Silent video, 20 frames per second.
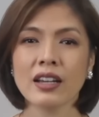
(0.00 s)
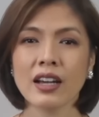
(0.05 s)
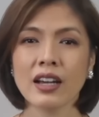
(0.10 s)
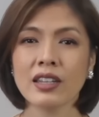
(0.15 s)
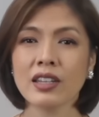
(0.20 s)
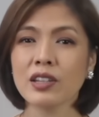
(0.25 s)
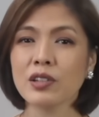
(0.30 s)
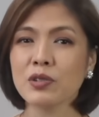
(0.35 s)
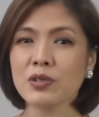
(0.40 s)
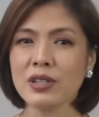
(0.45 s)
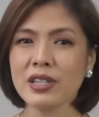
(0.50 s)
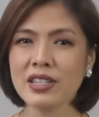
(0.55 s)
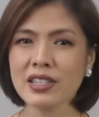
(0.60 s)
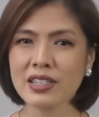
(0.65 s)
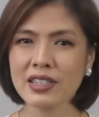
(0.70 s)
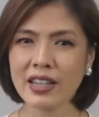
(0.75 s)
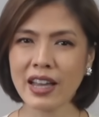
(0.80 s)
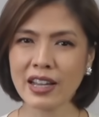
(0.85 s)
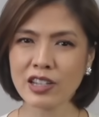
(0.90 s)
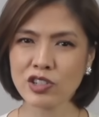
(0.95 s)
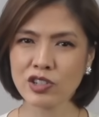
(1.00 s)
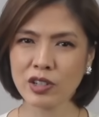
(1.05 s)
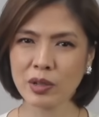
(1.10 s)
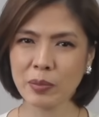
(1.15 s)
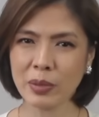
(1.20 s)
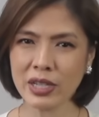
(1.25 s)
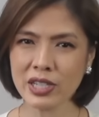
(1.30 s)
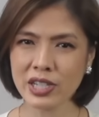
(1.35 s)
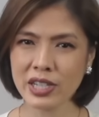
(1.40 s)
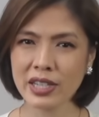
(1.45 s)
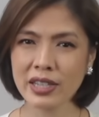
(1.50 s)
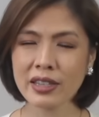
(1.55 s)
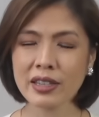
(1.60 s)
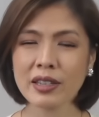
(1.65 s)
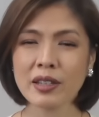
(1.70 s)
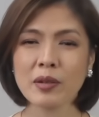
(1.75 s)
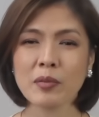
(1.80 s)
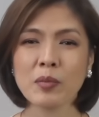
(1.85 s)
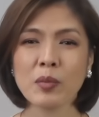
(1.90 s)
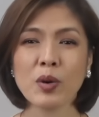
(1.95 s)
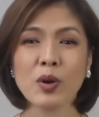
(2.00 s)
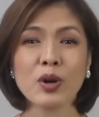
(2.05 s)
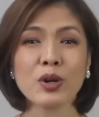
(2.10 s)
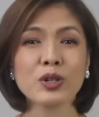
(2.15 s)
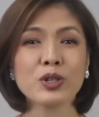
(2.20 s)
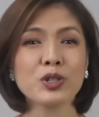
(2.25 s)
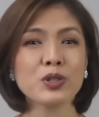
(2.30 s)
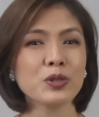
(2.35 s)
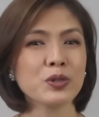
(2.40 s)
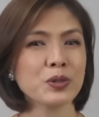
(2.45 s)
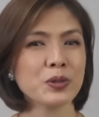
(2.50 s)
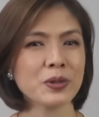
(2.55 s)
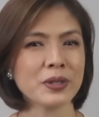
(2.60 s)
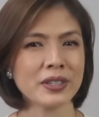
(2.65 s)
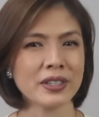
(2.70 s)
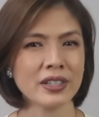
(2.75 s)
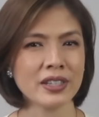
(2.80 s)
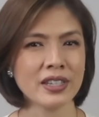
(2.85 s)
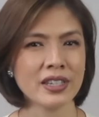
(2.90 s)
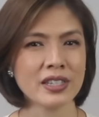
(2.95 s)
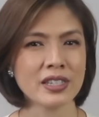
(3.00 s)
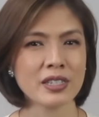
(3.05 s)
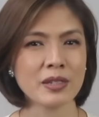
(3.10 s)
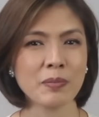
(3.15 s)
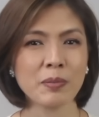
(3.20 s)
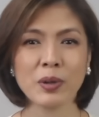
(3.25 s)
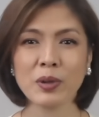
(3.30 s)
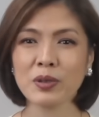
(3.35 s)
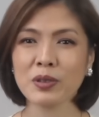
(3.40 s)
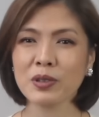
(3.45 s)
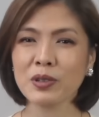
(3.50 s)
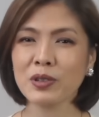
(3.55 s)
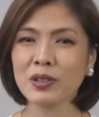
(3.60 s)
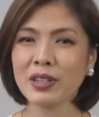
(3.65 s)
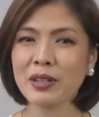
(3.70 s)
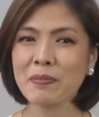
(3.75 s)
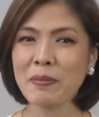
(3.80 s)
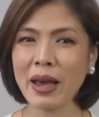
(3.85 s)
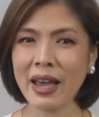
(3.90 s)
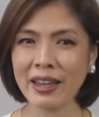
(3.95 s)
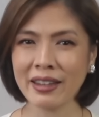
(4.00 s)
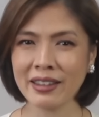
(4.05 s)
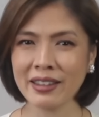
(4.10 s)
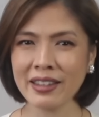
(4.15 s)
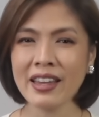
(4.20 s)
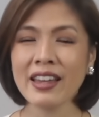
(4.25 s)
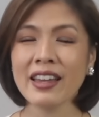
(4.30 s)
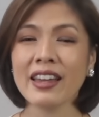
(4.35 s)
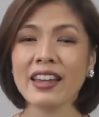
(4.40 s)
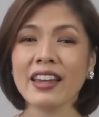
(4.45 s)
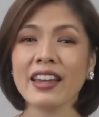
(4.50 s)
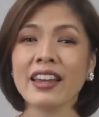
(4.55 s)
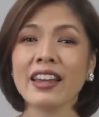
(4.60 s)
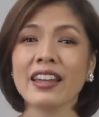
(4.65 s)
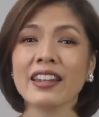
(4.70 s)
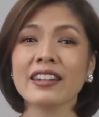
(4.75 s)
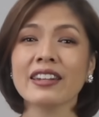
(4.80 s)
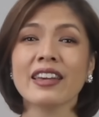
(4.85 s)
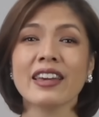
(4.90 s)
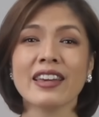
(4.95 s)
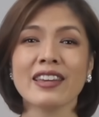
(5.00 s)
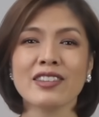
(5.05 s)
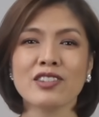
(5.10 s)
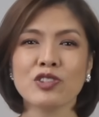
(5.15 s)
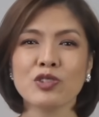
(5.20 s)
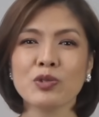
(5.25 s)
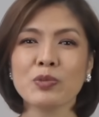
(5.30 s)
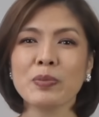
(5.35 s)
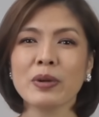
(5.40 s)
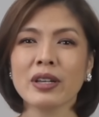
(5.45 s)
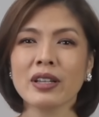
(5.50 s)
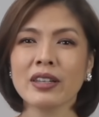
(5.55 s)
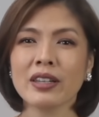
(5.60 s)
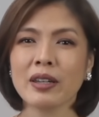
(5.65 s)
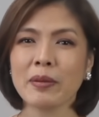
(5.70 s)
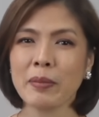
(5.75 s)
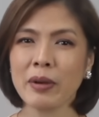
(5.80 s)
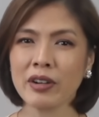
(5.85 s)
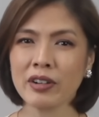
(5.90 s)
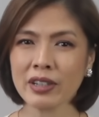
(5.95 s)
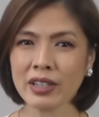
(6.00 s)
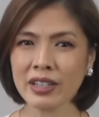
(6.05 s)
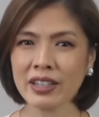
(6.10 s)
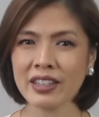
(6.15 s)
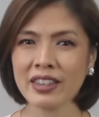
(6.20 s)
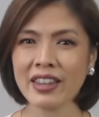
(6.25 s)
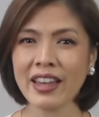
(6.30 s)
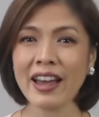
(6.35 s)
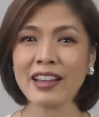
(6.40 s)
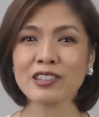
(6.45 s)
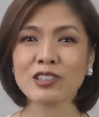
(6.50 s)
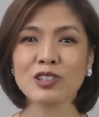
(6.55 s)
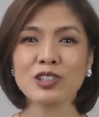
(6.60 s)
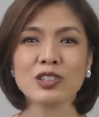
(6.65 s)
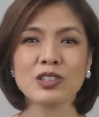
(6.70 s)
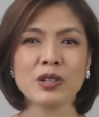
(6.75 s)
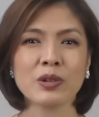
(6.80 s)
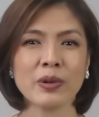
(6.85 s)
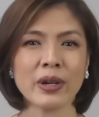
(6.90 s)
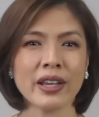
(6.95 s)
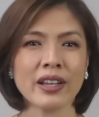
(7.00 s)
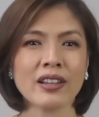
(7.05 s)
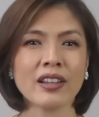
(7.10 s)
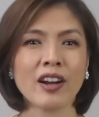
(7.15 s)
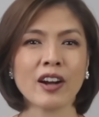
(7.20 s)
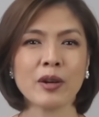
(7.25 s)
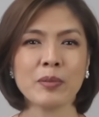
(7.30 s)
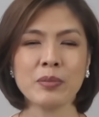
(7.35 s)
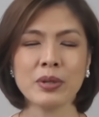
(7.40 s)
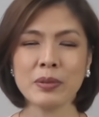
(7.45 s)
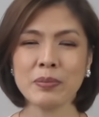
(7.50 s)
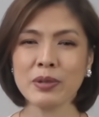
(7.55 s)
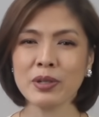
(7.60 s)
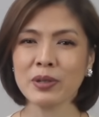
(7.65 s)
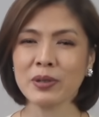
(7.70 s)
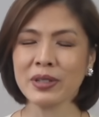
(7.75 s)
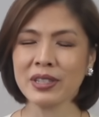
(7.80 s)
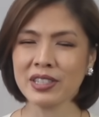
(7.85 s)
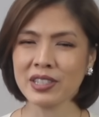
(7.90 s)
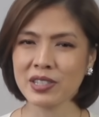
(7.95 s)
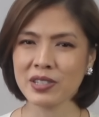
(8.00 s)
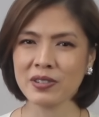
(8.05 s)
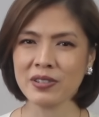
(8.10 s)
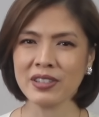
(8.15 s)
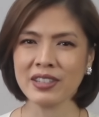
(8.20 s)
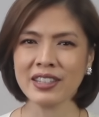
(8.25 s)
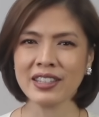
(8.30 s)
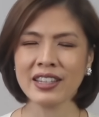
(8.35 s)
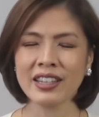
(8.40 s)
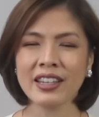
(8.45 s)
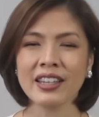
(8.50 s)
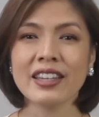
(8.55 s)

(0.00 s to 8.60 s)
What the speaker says: An increased national budget, more Q2 earnings, both good and bad, and a new bill in America that could derail our BPO industry.